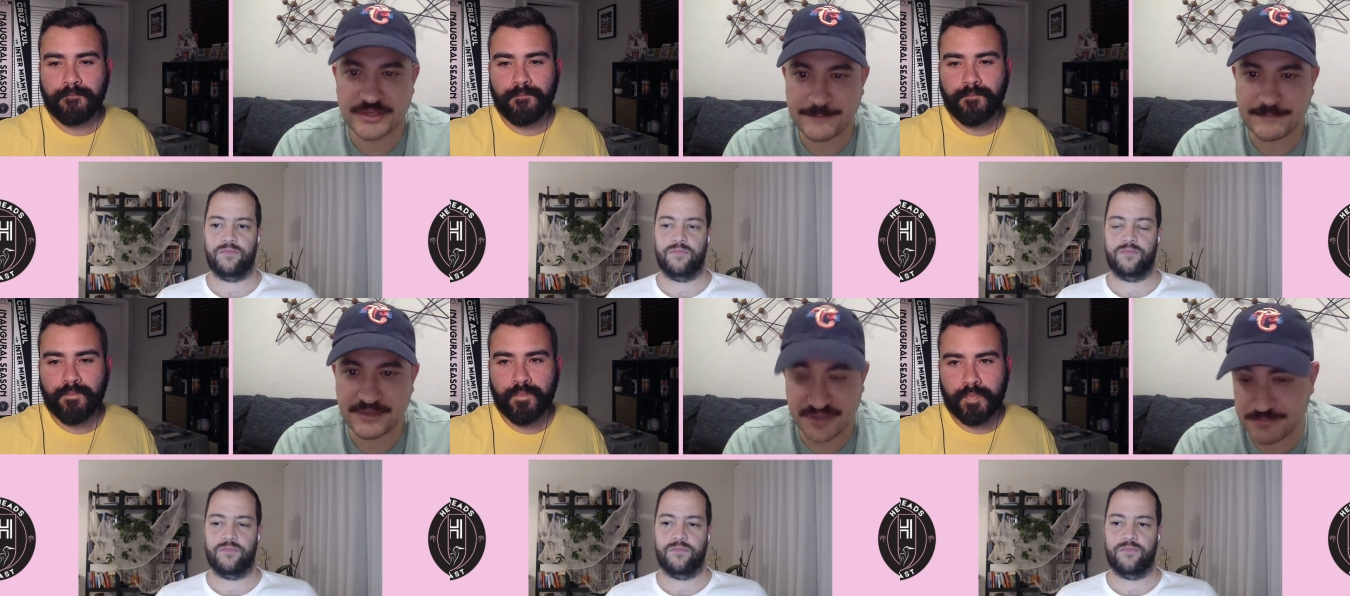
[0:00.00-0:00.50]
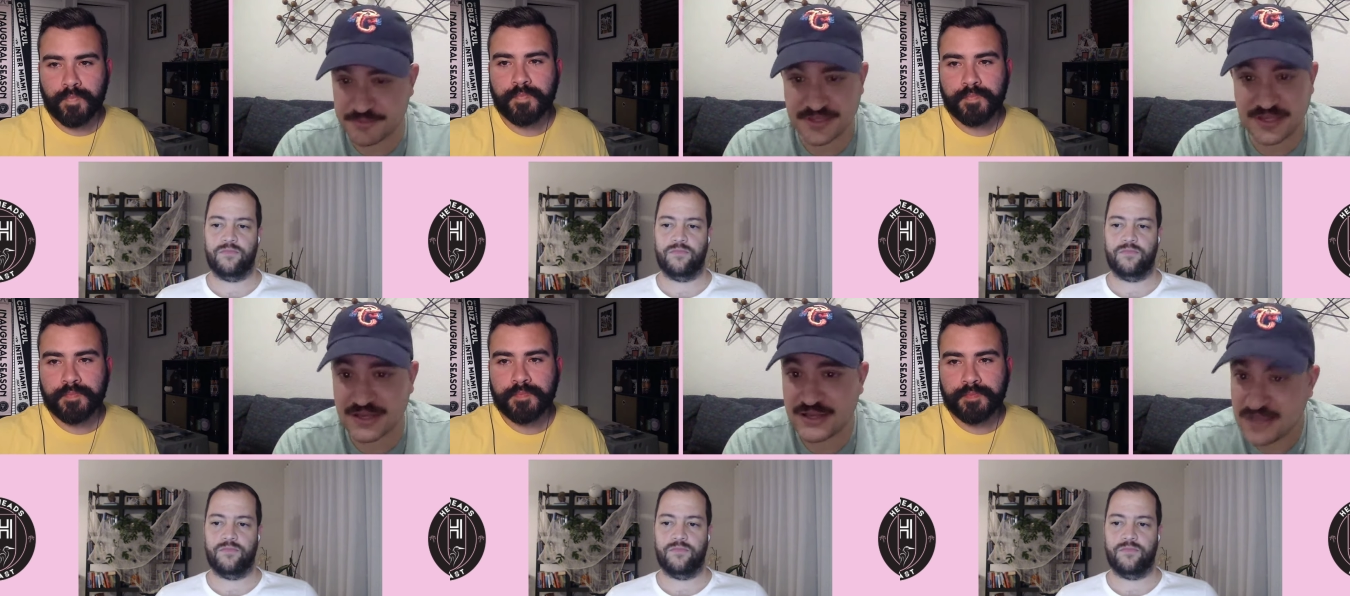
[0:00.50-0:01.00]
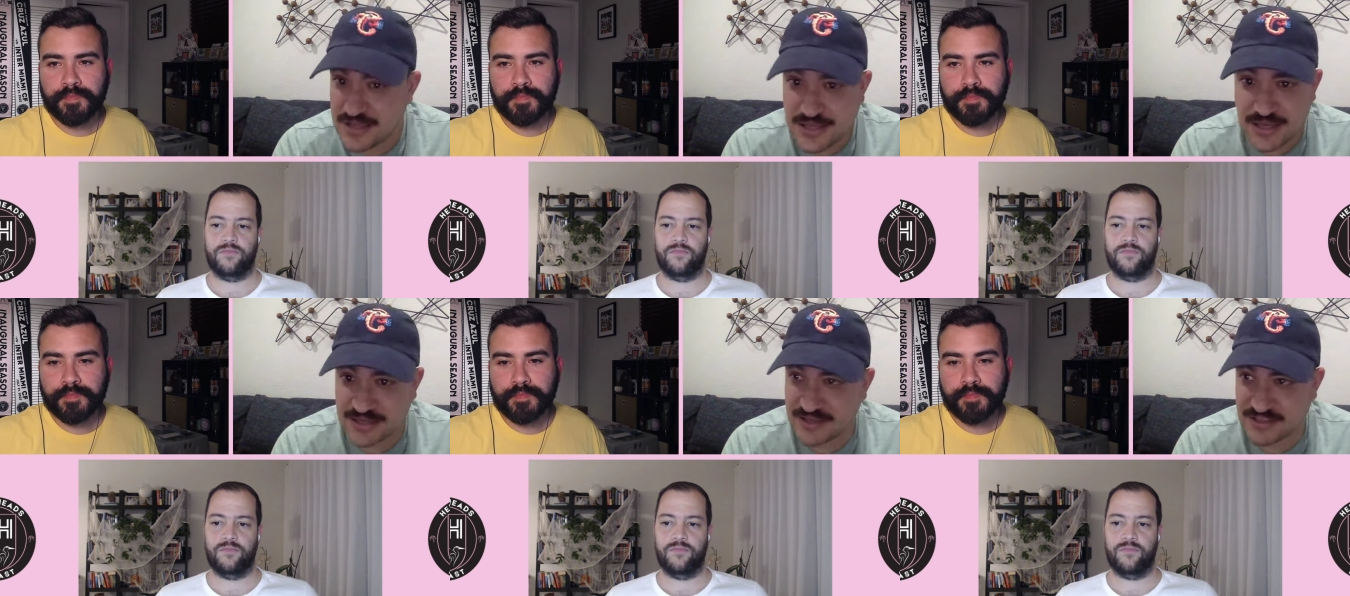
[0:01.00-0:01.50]
Speaker 1: But but yeah,
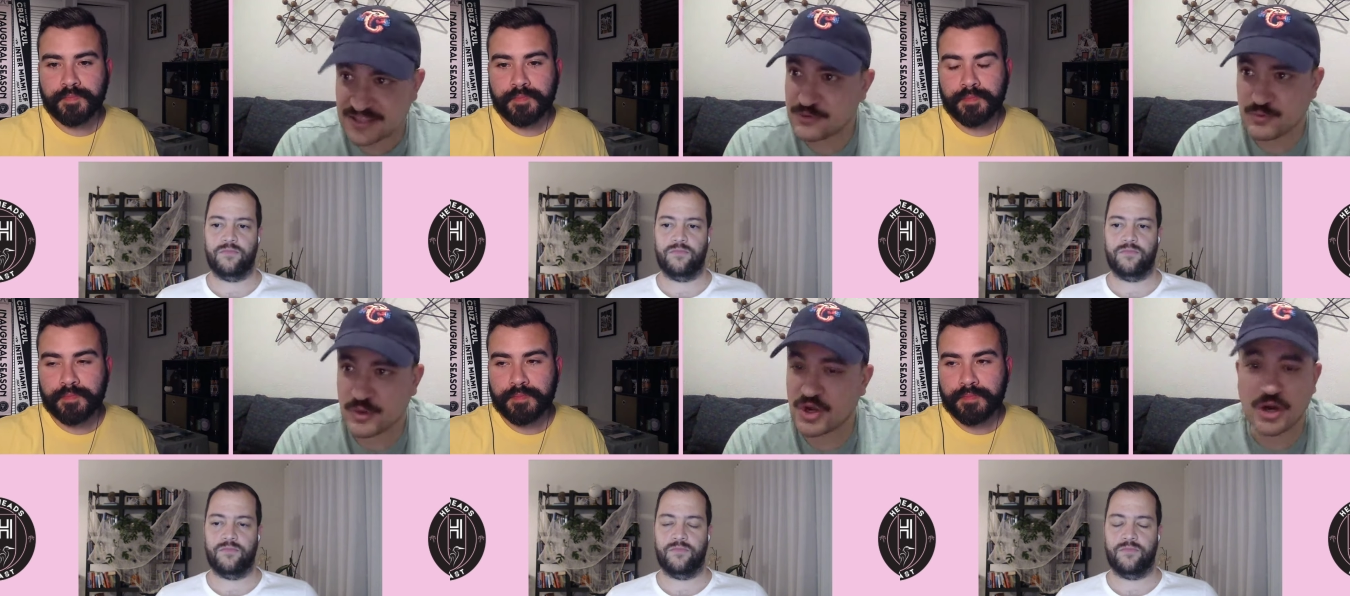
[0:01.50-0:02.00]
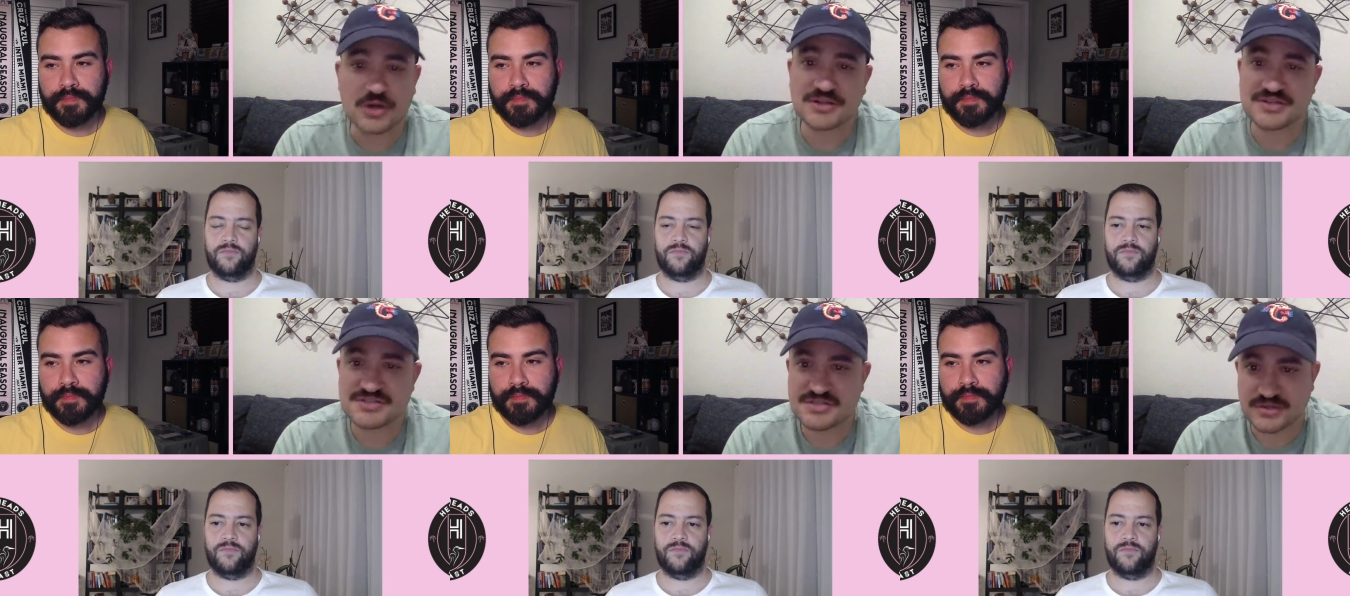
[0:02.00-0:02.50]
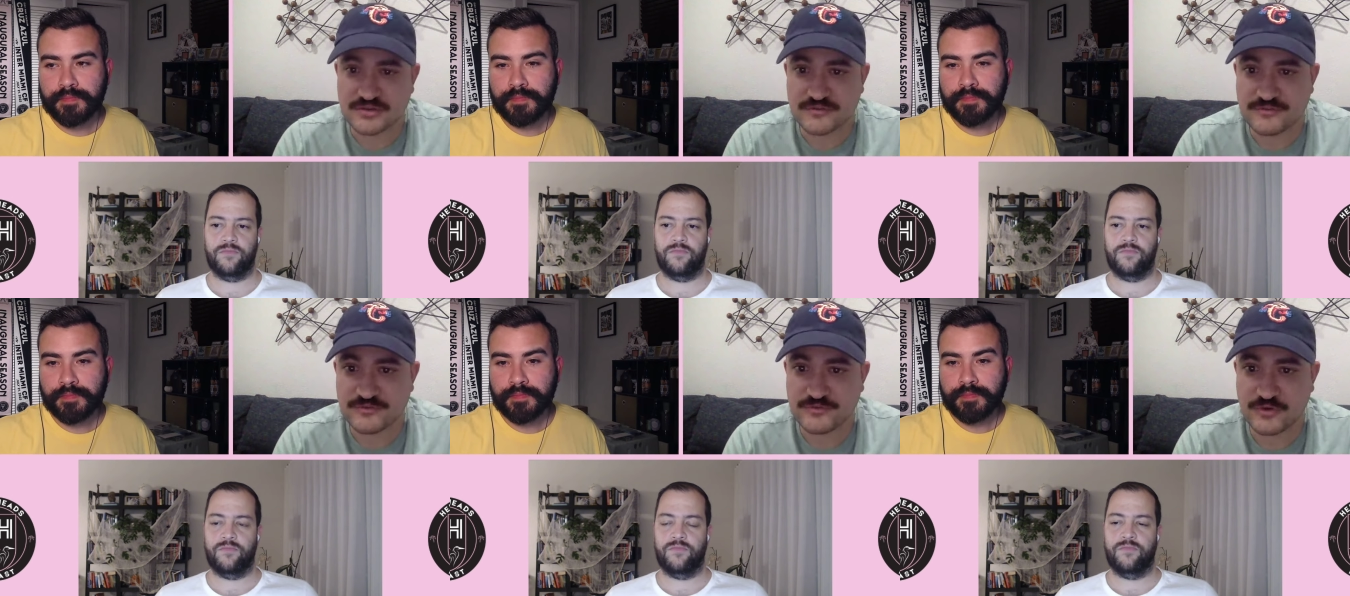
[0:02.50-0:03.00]
I think regardless
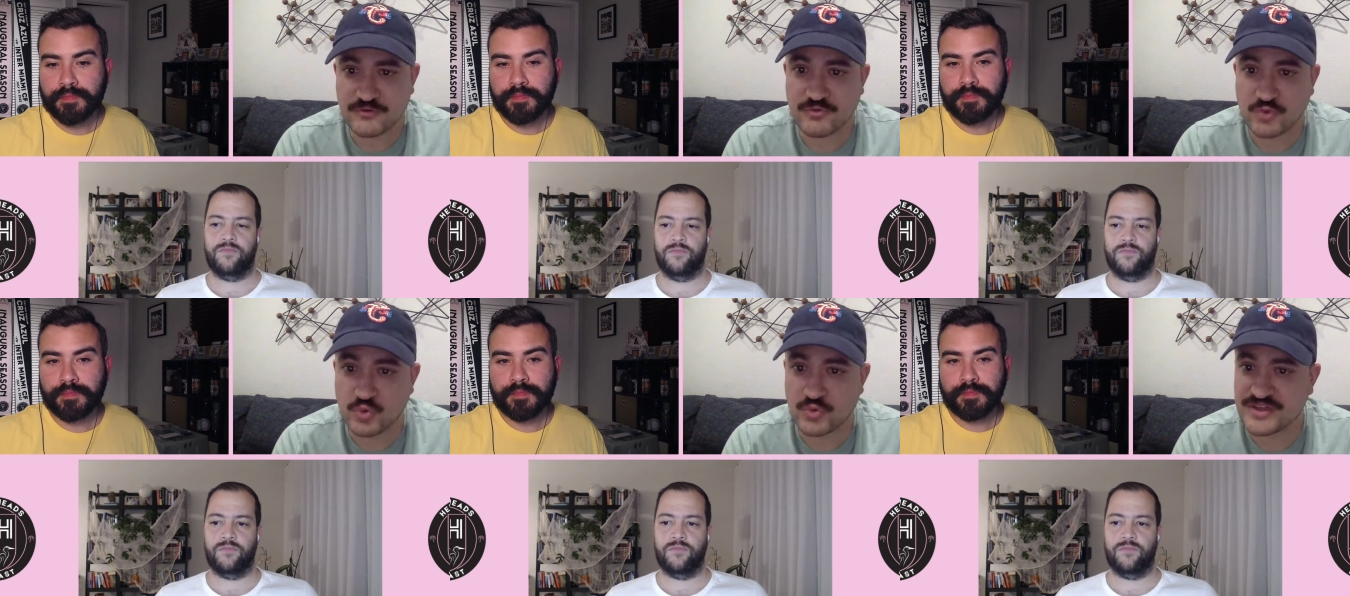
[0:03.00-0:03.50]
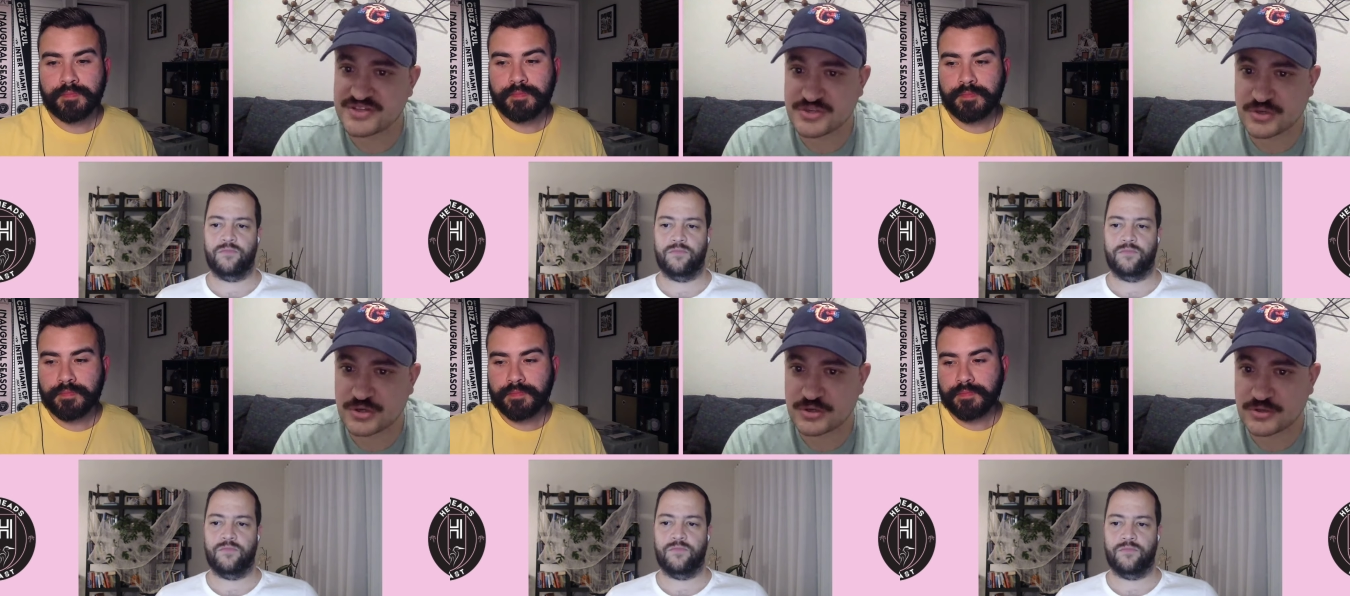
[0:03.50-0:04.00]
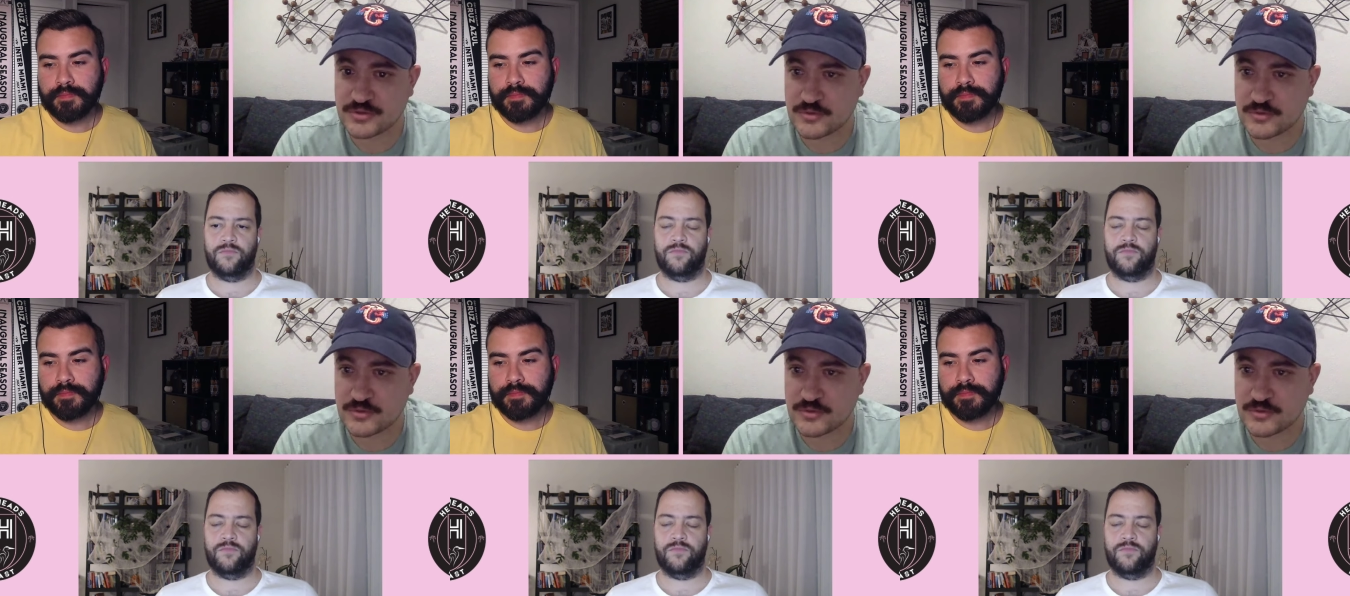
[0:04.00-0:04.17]
of of who they start,